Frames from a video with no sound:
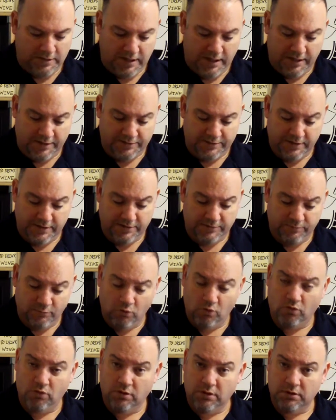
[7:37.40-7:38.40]
Yeah, see there's
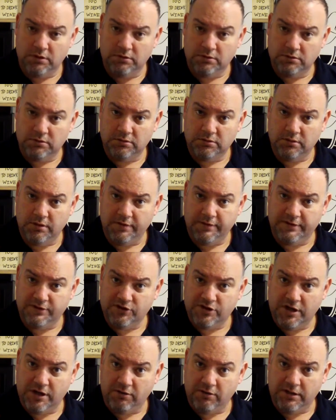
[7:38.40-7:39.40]
more of the
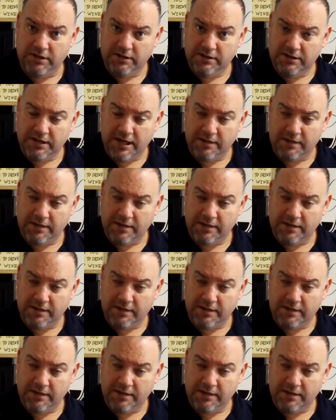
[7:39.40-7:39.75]
cherry